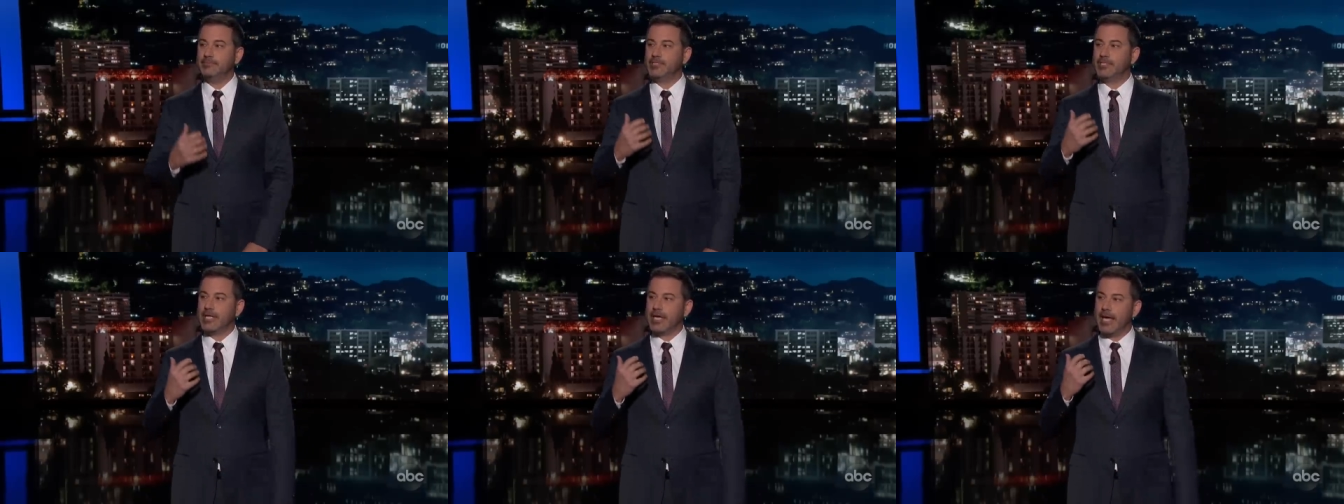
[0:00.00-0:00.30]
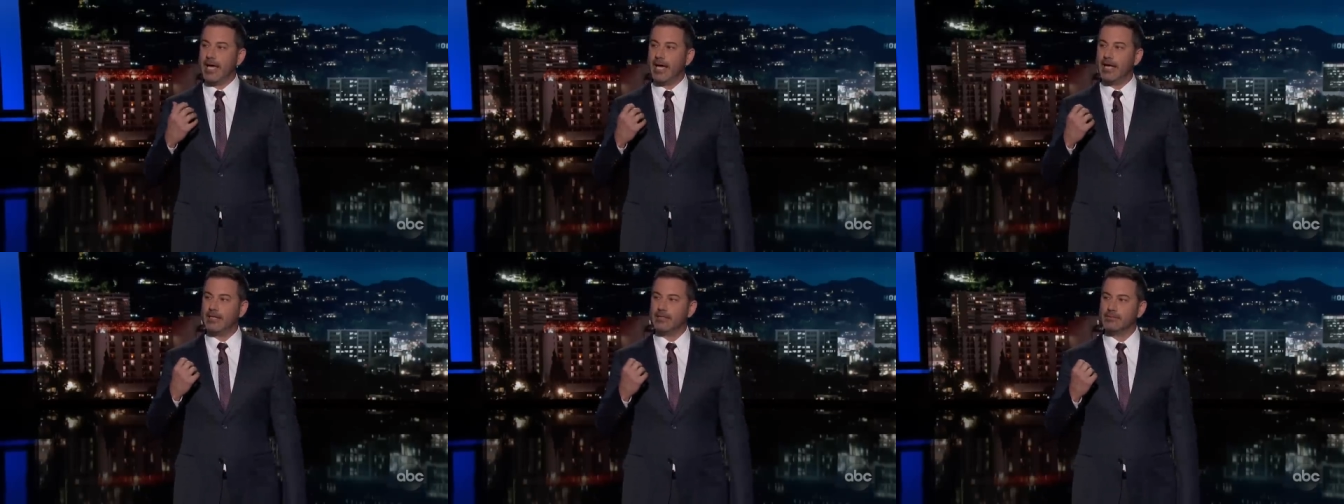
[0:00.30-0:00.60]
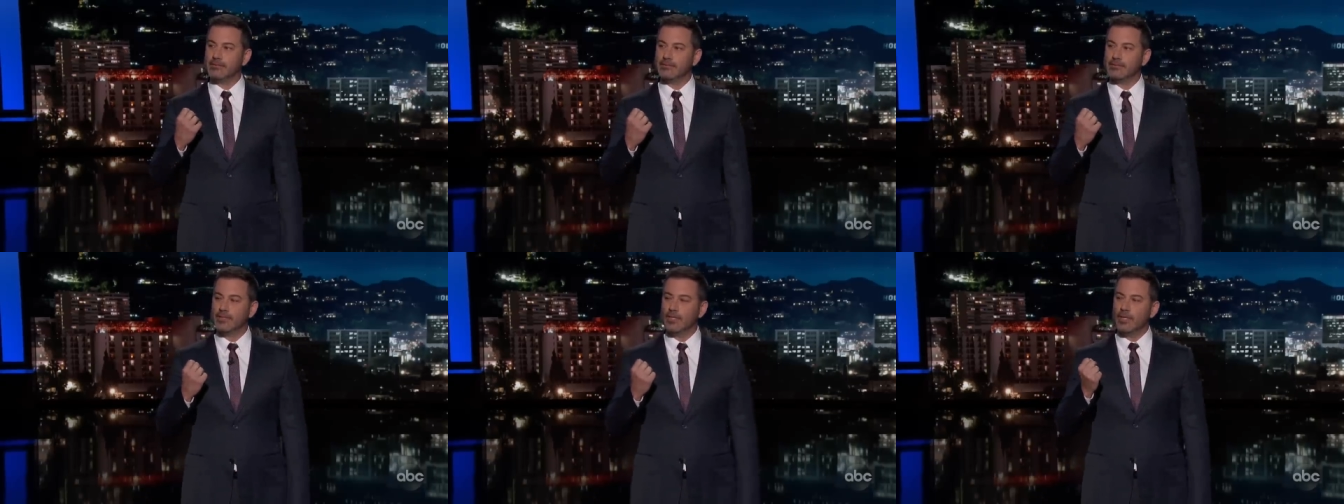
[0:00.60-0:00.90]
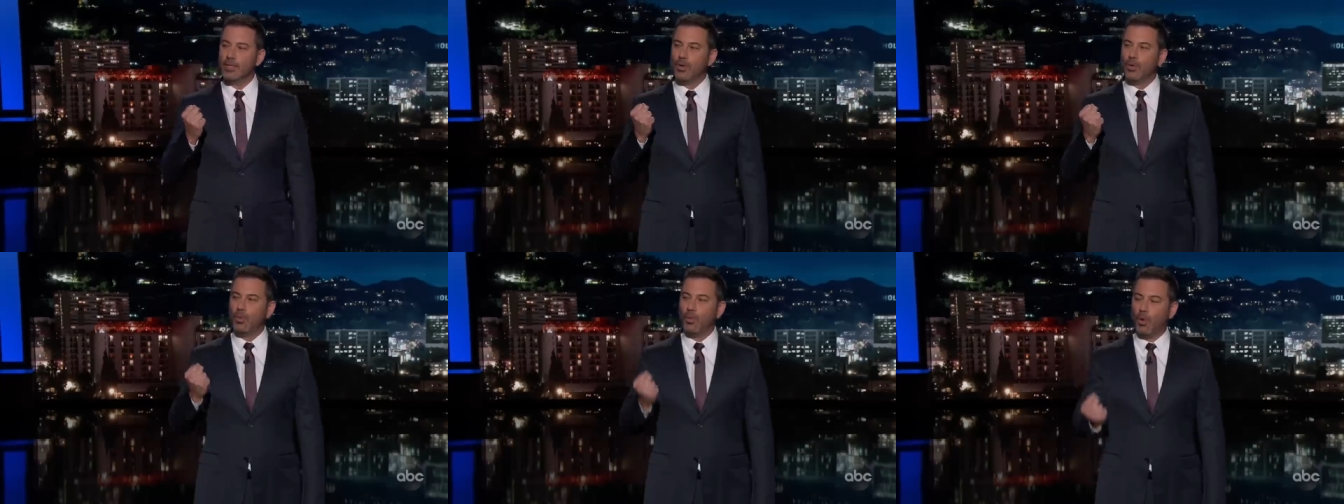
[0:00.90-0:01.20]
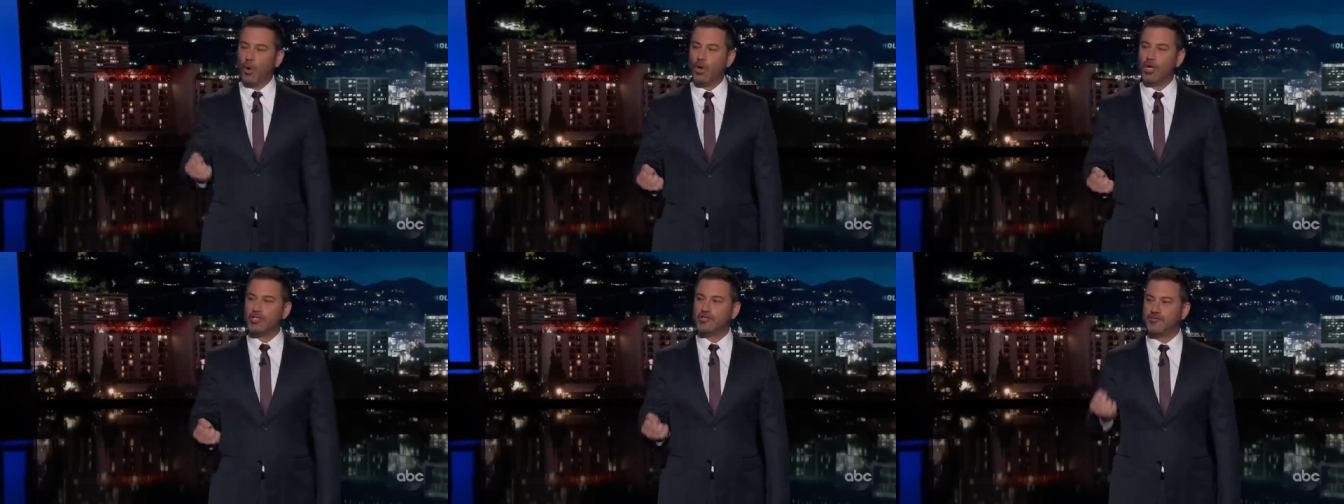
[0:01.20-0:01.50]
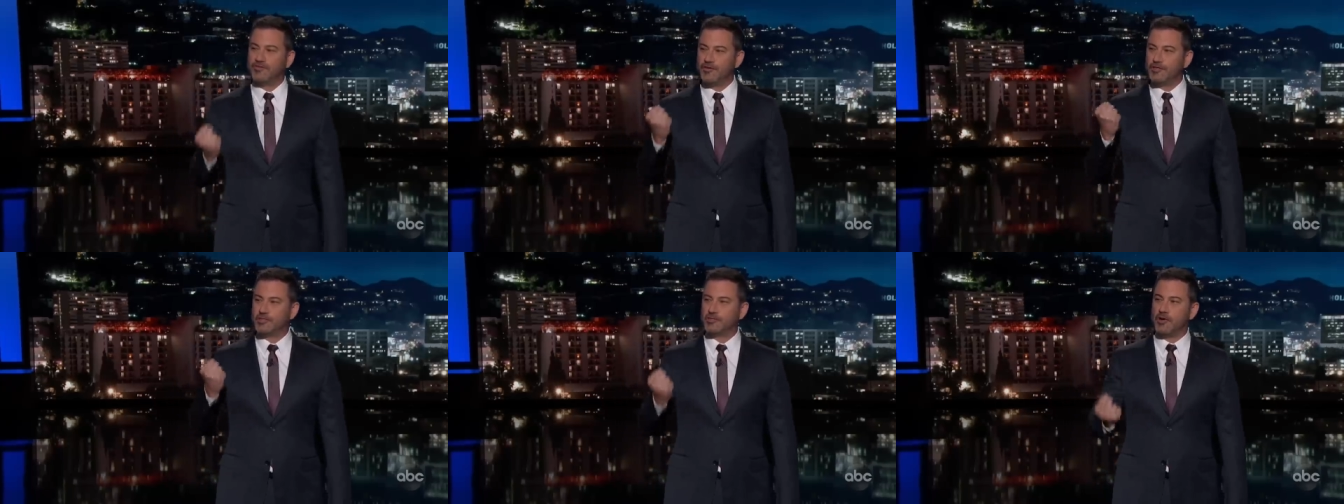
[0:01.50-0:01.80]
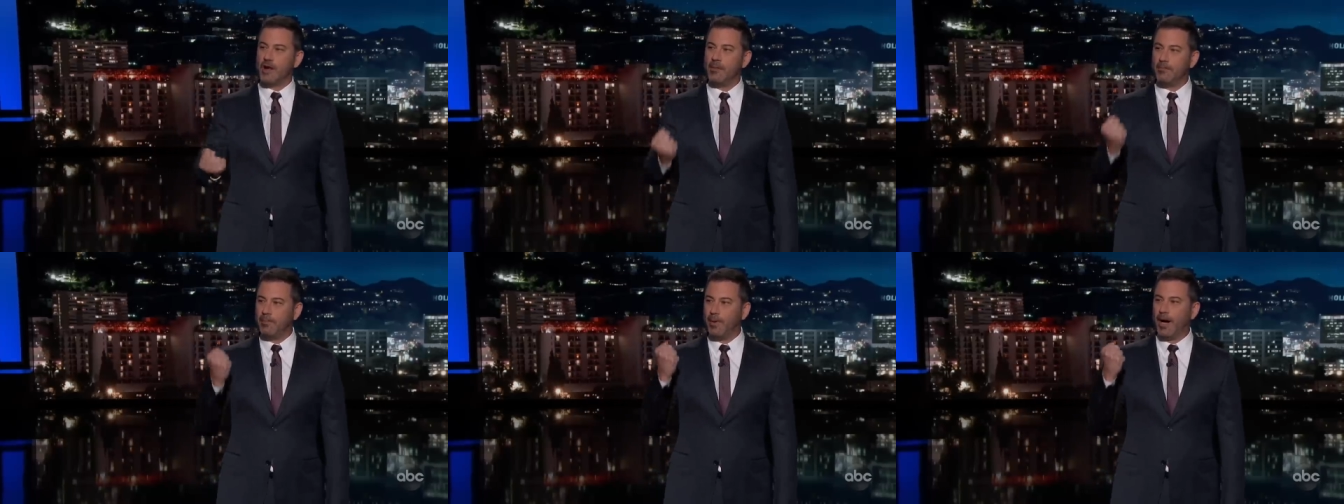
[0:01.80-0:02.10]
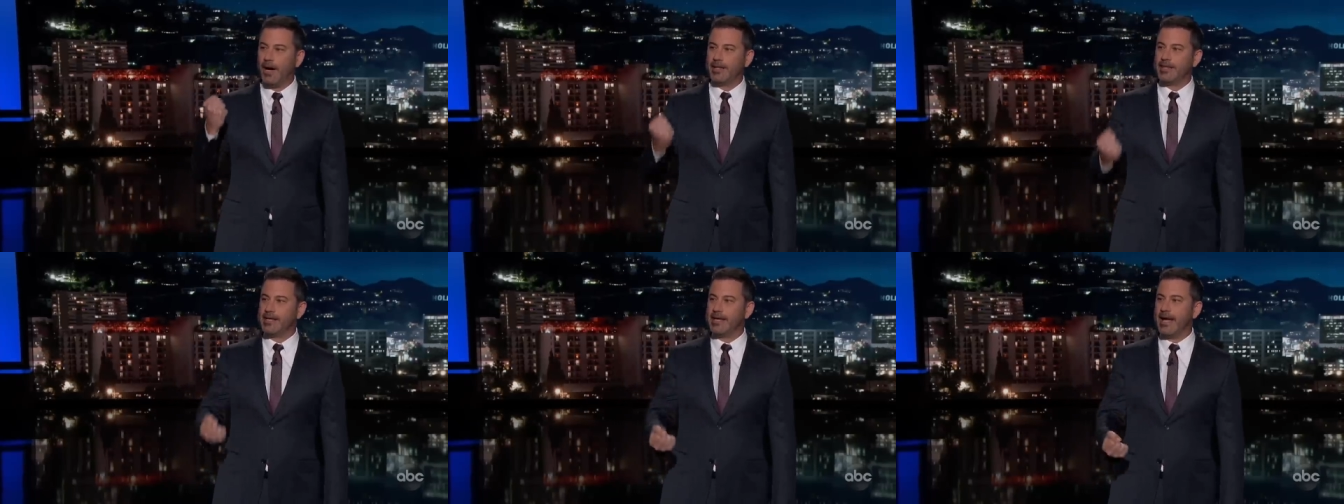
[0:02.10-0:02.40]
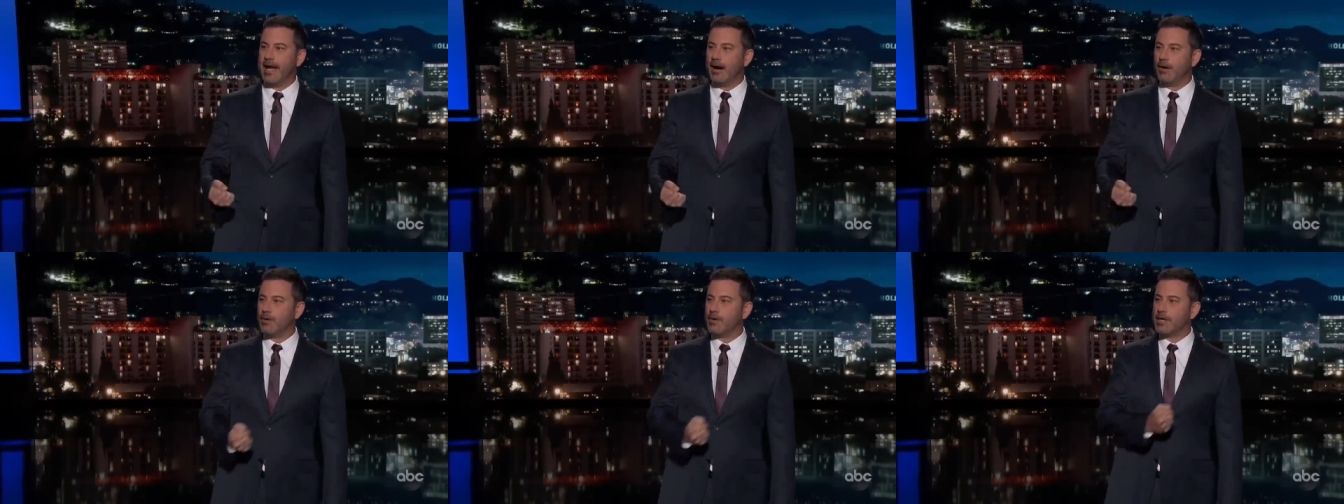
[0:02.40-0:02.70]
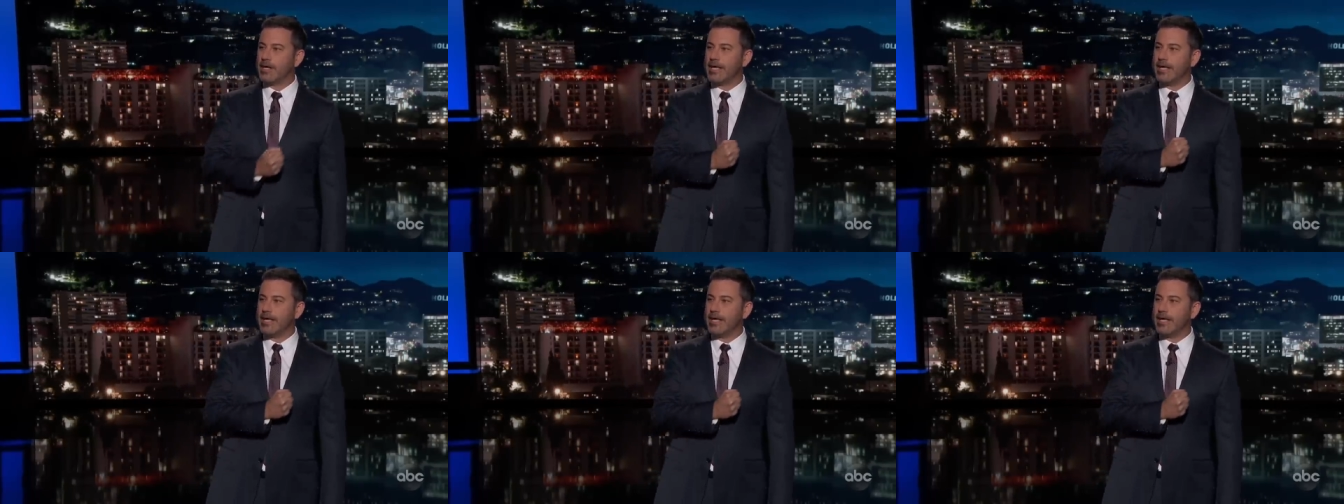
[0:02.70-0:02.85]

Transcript: to get worse for Trump by the hour.